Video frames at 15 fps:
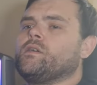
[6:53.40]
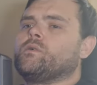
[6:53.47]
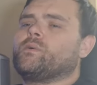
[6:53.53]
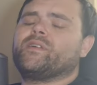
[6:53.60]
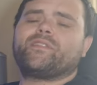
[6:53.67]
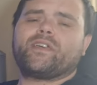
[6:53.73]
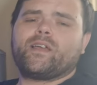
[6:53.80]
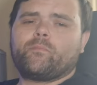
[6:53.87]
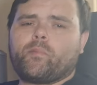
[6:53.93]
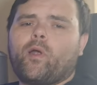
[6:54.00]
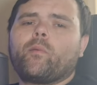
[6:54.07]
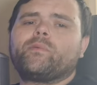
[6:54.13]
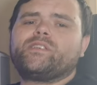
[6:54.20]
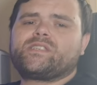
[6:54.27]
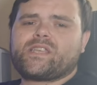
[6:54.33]
One thing I'd
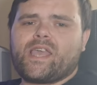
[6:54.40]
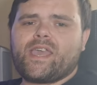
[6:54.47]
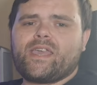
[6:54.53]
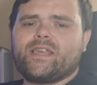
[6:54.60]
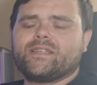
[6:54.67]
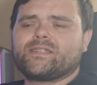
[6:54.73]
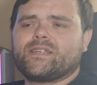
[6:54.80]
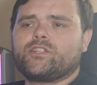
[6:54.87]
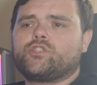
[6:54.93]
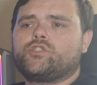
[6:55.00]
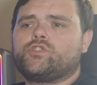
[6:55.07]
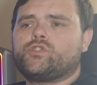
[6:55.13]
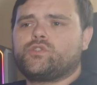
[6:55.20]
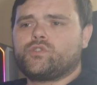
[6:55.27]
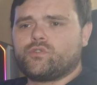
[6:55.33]
probably say is I
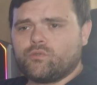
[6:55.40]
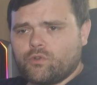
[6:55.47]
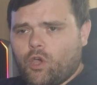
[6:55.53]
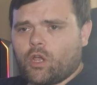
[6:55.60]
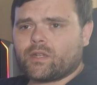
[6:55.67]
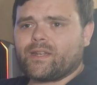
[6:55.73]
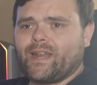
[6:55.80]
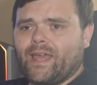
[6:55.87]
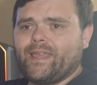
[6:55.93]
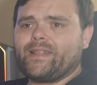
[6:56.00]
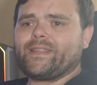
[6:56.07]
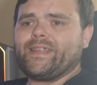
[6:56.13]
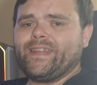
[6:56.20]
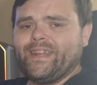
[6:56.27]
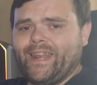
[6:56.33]
do not
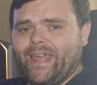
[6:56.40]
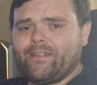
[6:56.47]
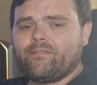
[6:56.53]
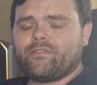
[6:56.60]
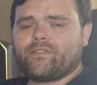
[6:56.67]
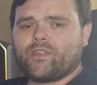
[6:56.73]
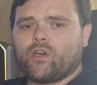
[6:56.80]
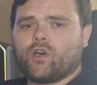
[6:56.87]
like the length